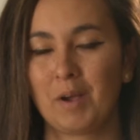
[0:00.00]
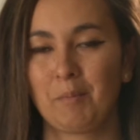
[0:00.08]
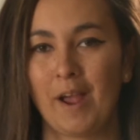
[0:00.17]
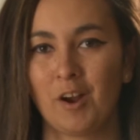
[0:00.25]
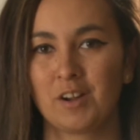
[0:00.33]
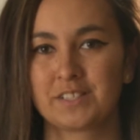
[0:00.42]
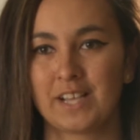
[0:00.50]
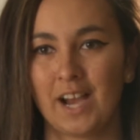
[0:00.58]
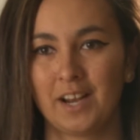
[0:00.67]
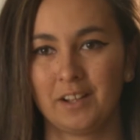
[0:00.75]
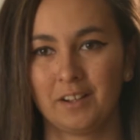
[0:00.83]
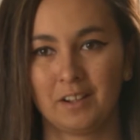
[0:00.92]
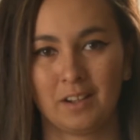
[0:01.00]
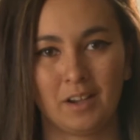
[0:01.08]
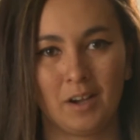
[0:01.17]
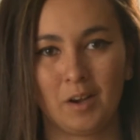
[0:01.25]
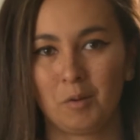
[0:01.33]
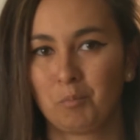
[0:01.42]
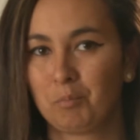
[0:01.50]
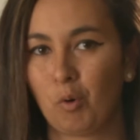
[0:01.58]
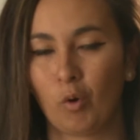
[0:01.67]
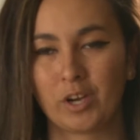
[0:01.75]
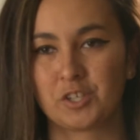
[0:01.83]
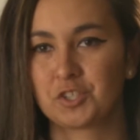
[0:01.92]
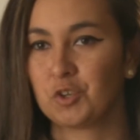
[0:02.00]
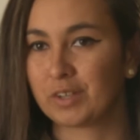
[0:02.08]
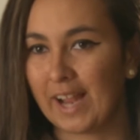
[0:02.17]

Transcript: parents had a point and shoot